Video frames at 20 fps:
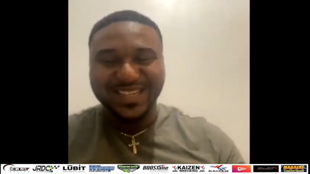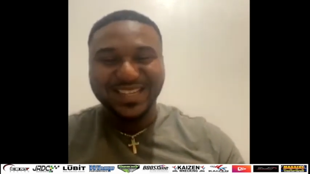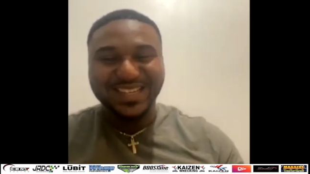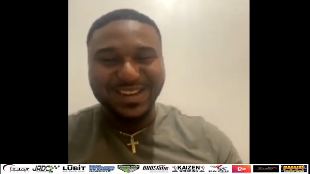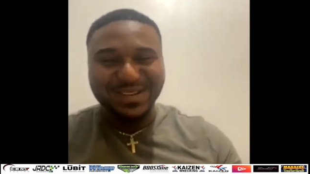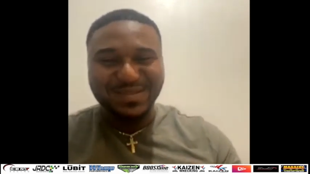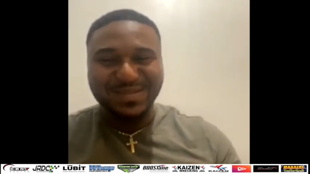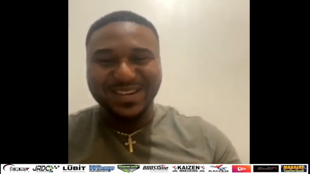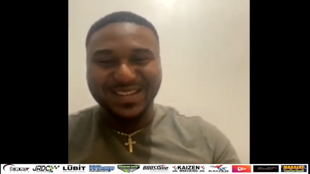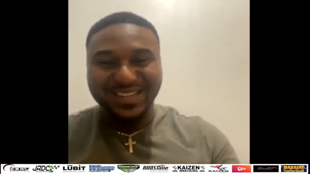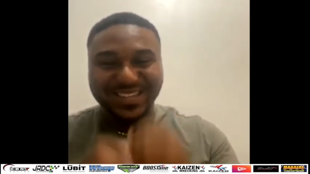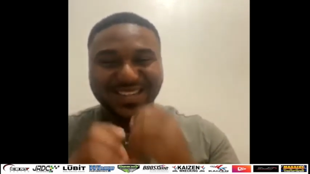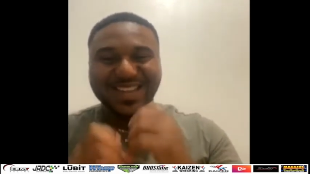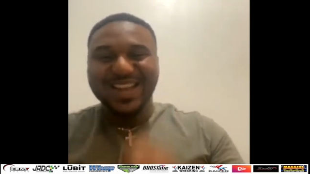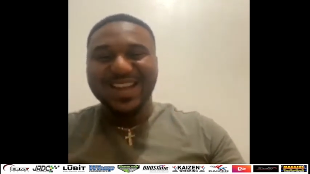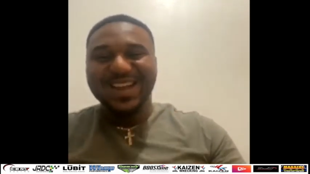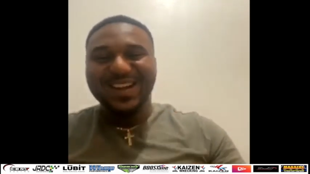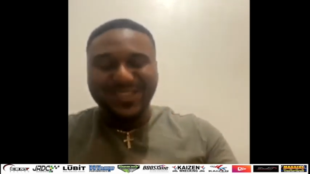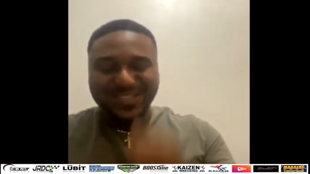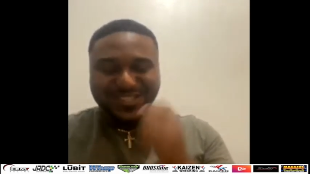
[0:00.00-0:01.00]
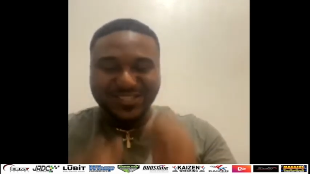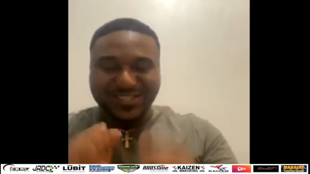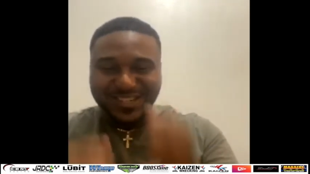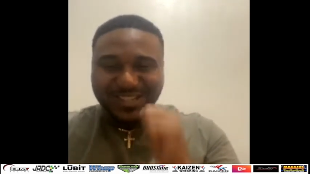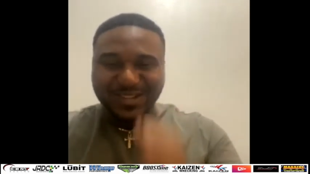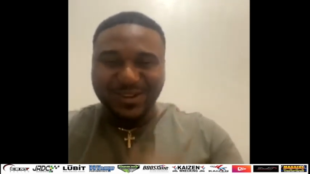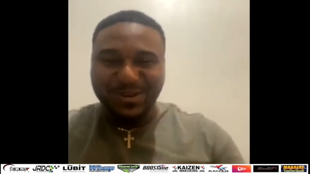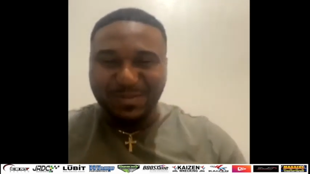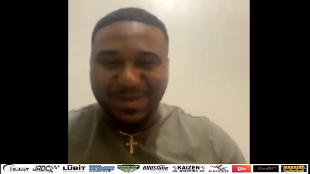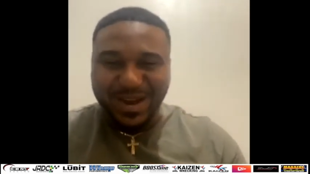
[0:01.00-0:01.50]
Yeah, man. We
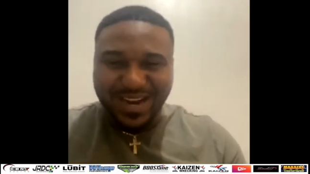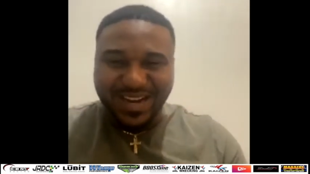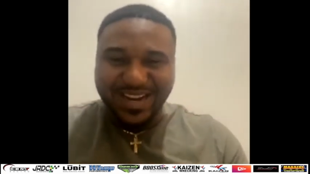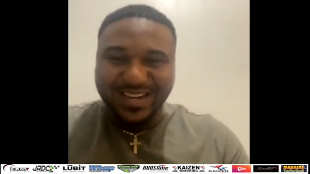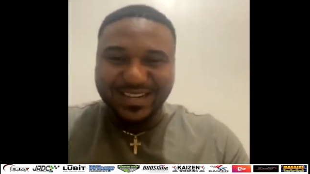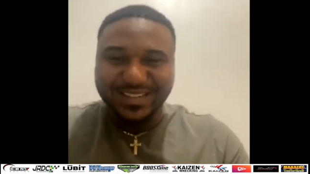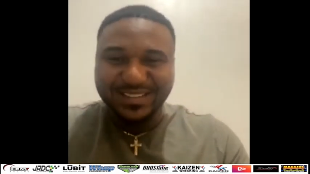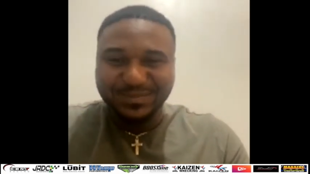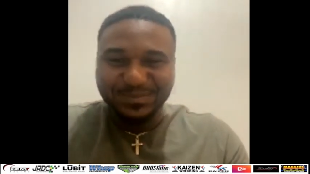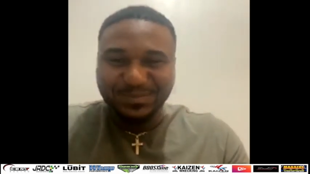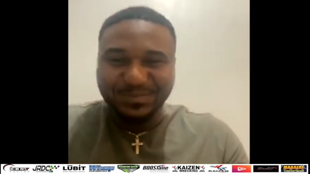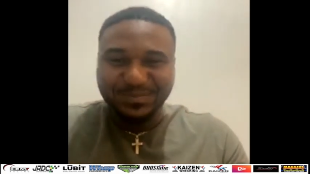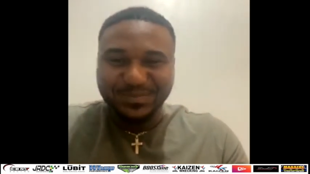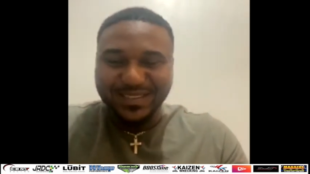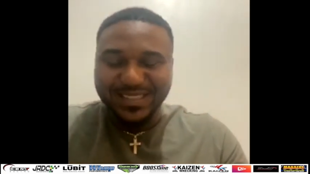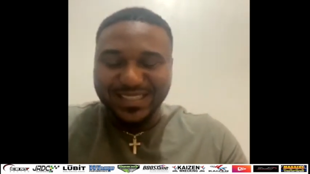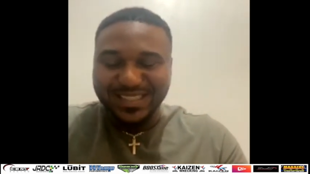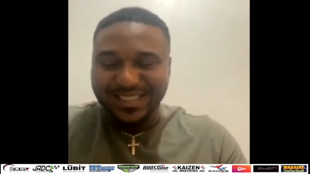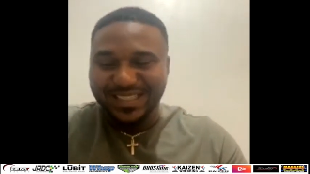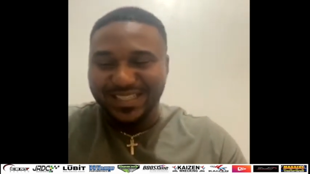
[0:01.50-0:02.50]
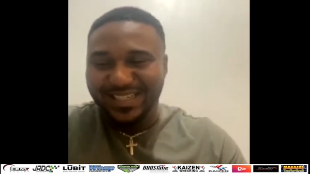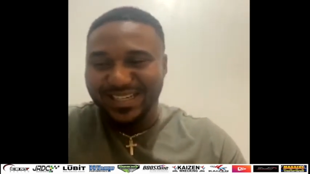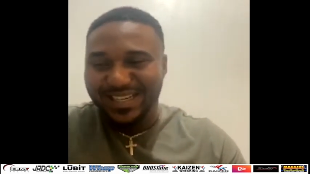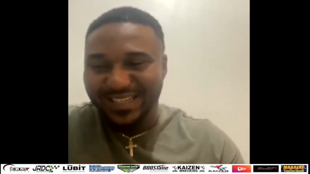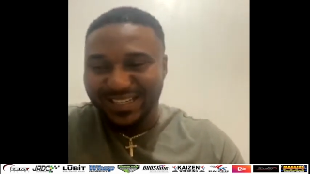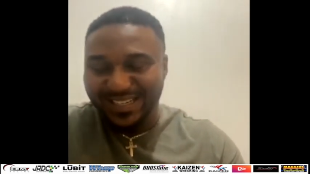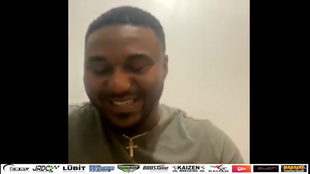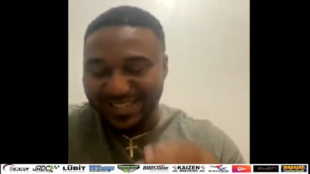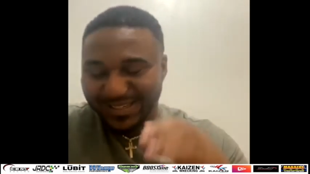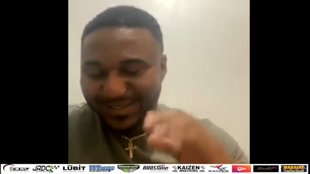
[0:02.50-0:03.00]
straighten up back and this and that,
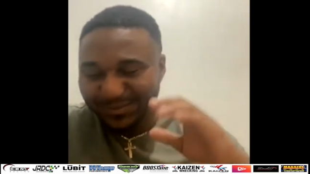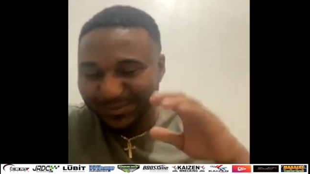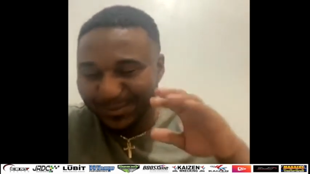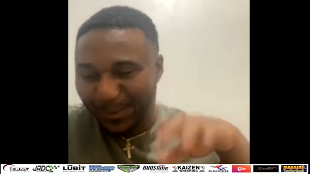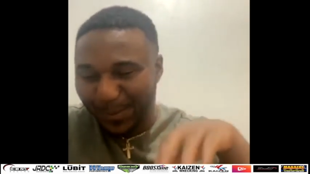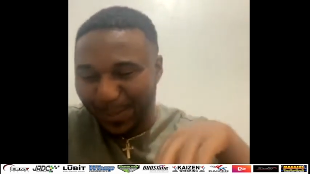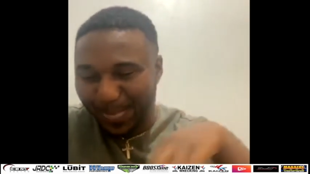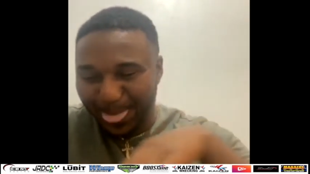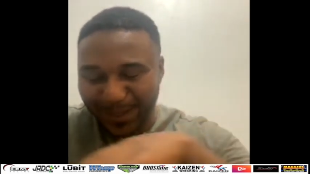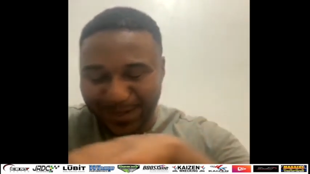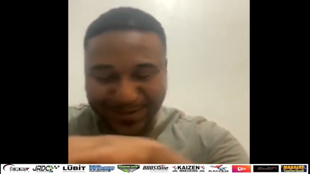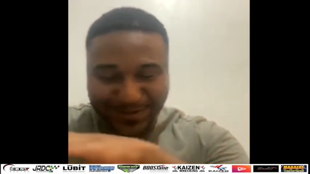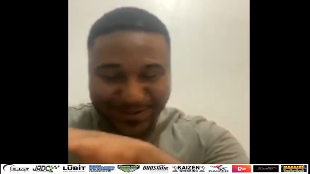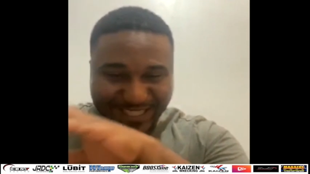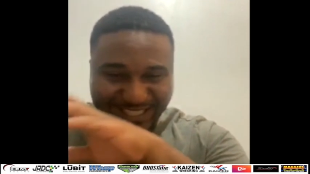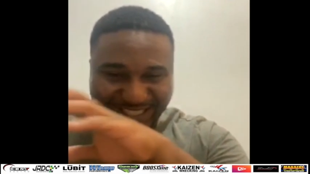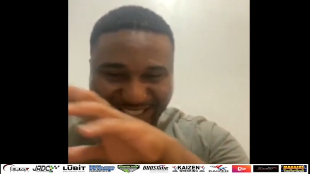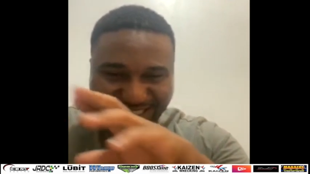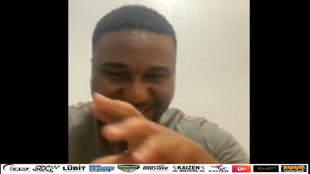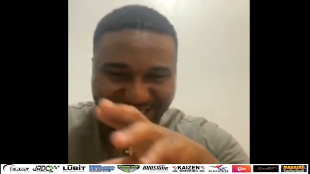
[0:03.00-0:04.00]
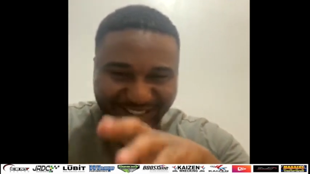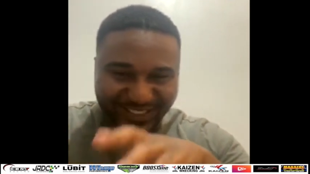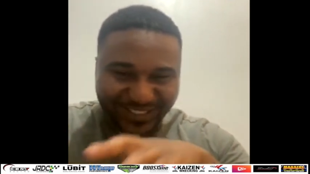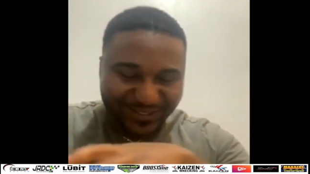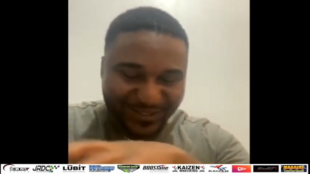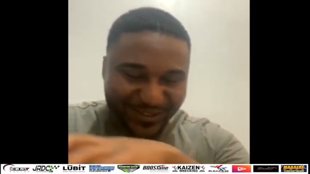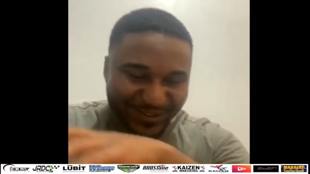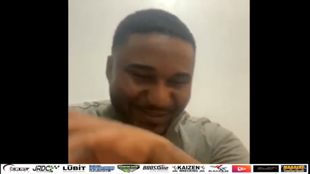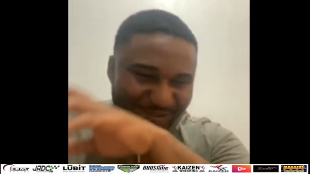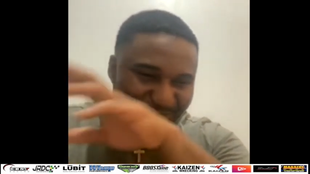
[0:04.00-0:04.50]
and then we reach
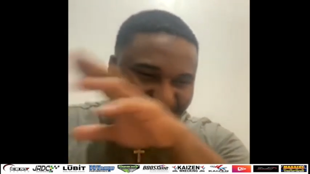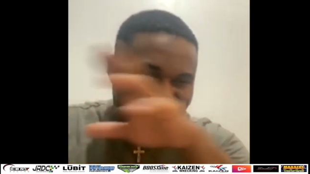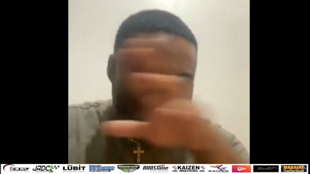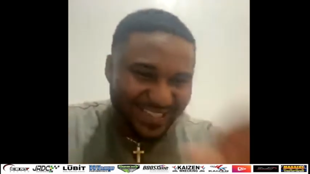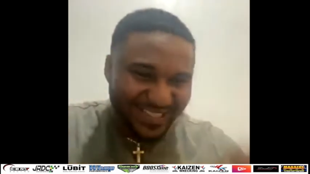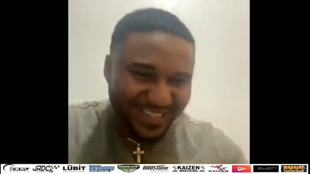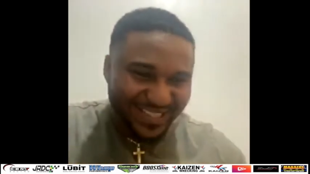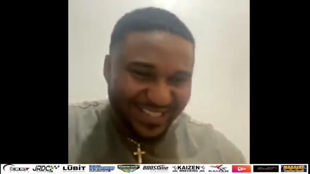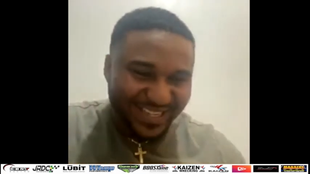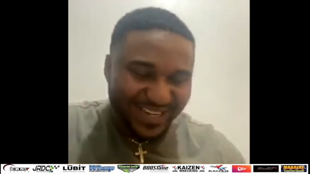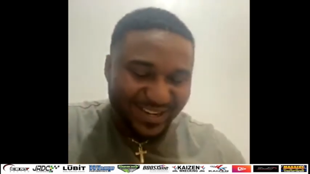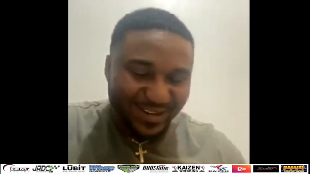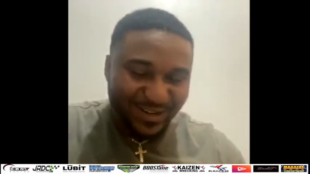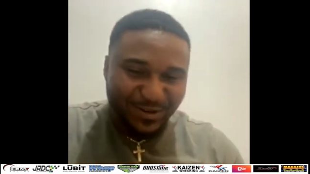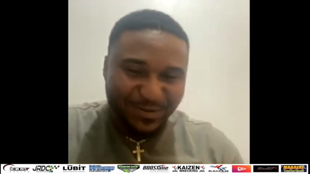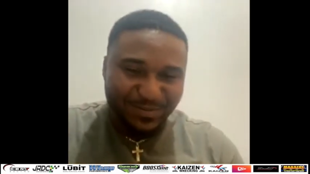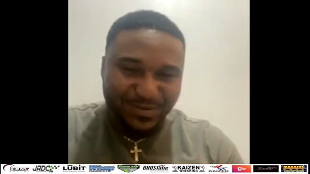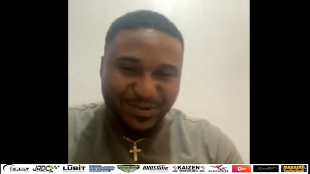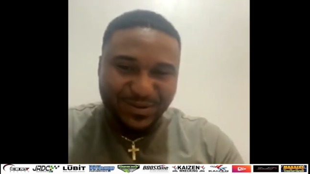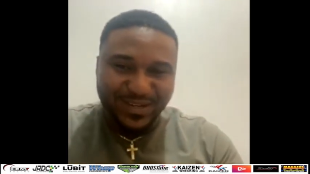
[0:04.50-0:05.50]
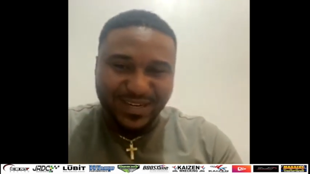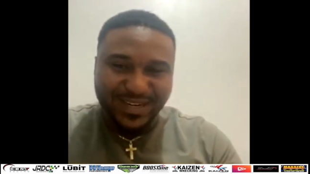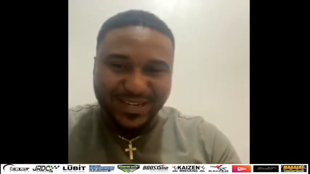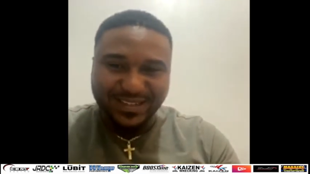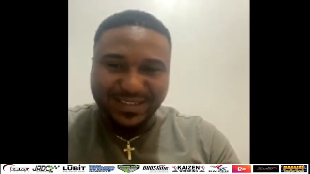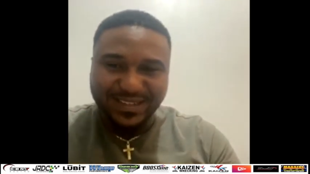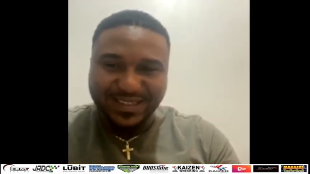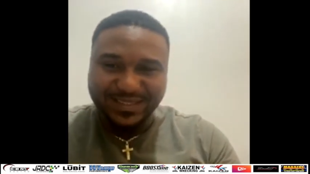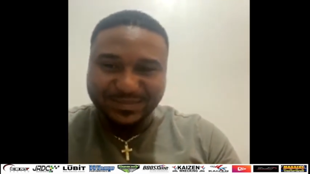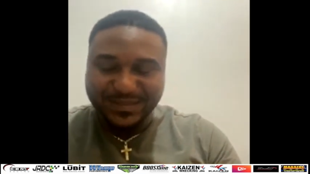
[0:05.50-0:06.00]
around the building and come around and